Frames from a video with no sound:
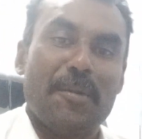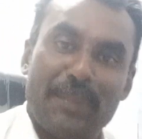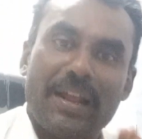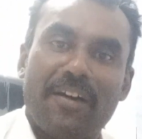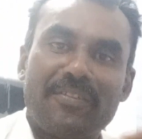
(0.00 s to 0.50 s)

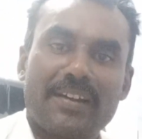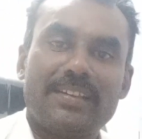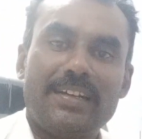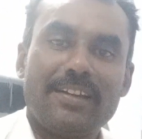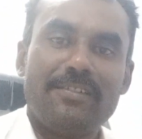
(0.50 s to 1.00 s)
But after
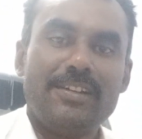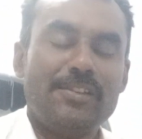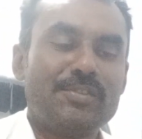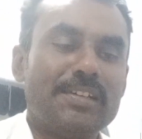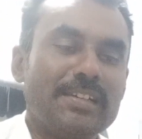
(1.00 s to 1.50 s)
that
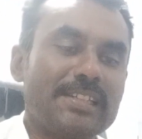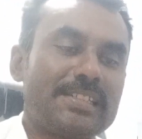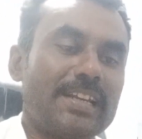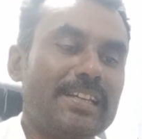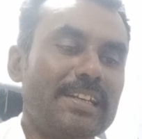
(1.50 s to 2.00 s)
evolution,
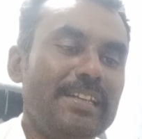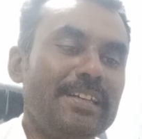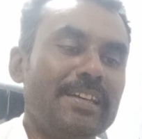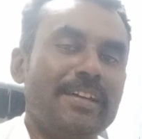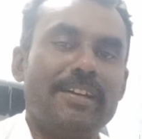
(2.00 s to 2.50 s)
historically,
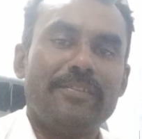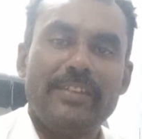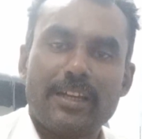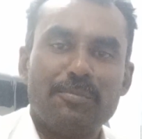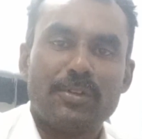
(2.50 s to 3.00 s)

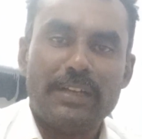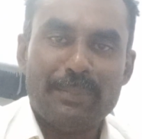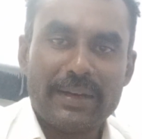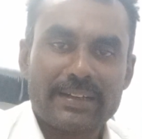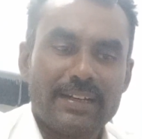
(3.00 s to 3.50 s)
we come to
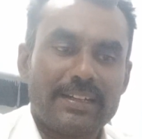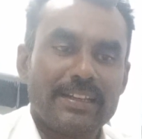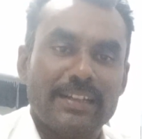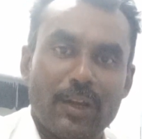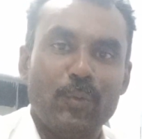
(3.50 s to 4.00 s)
democracy.
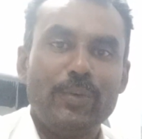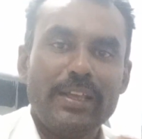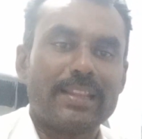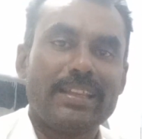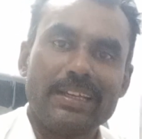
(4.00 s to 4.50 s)
Now we
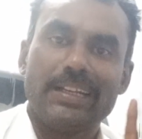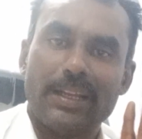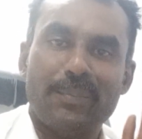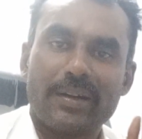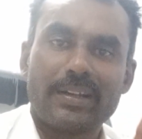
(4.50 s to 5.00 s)
are thinking
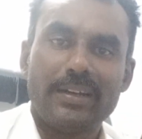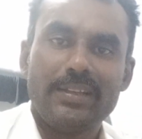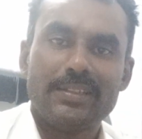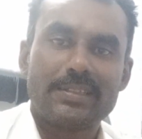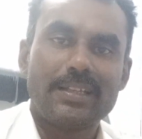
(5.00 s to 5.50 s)

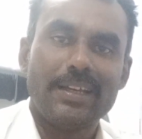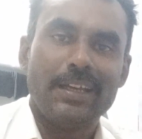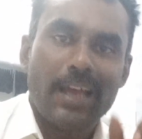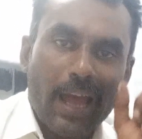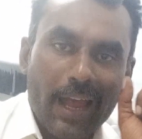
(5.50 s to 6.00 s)
democracy is the
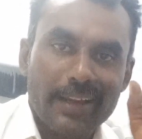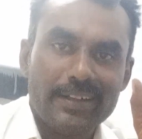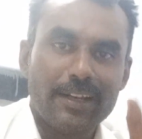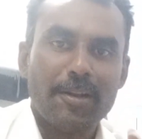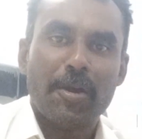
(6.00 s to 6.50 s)

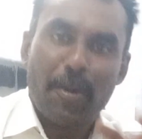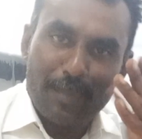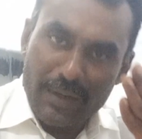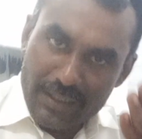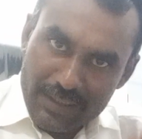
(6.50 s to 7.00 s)
ideal,
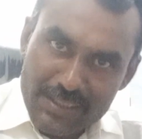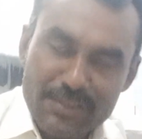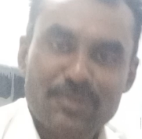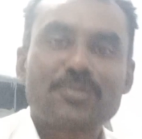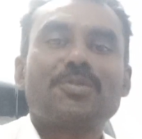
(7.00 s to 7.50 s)
but it
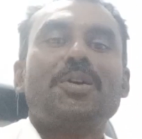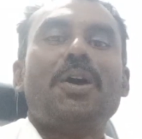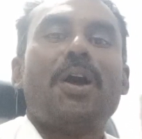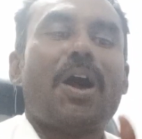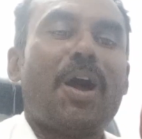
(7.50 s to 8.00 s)
is
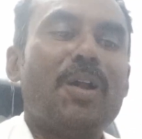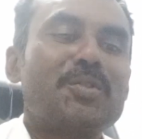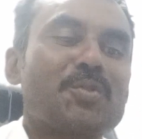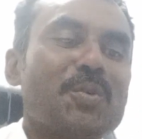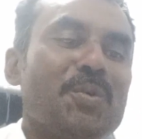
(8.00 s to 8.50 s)

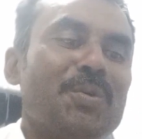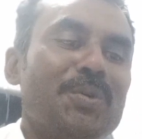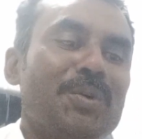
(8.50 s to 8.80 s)
also